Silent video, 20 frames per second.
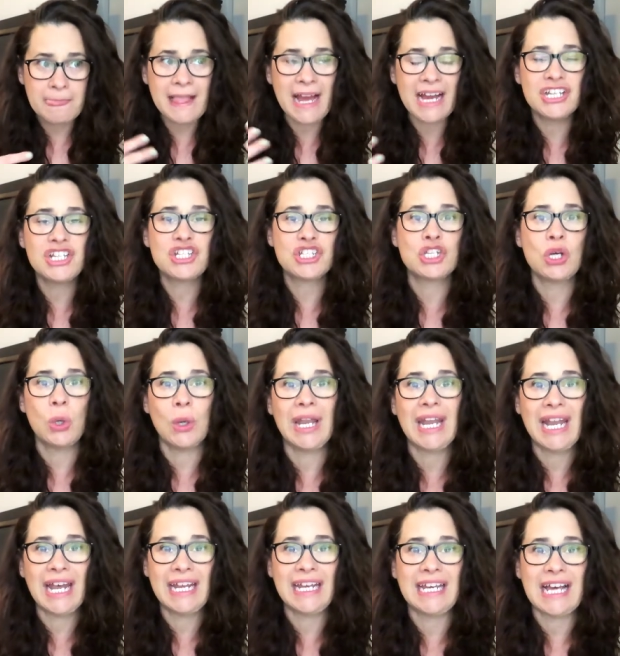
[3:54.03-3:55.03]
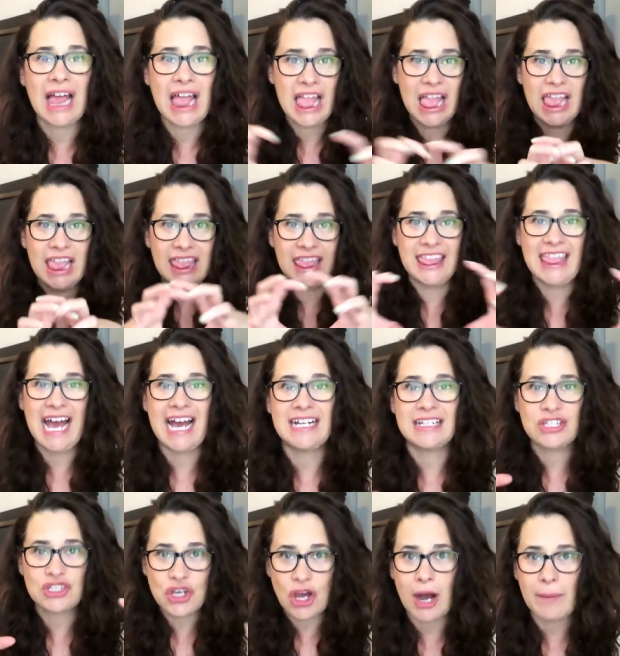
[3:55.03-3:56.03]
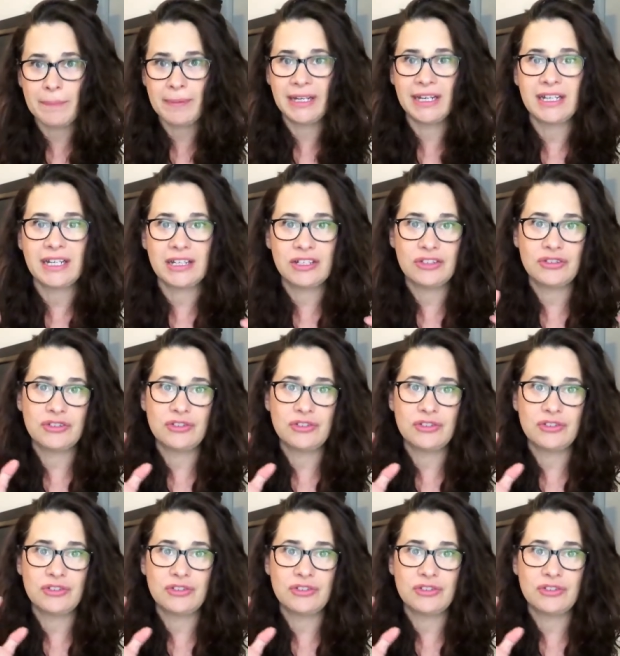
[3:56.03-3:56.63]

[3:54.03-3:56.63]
I just don't like that topic.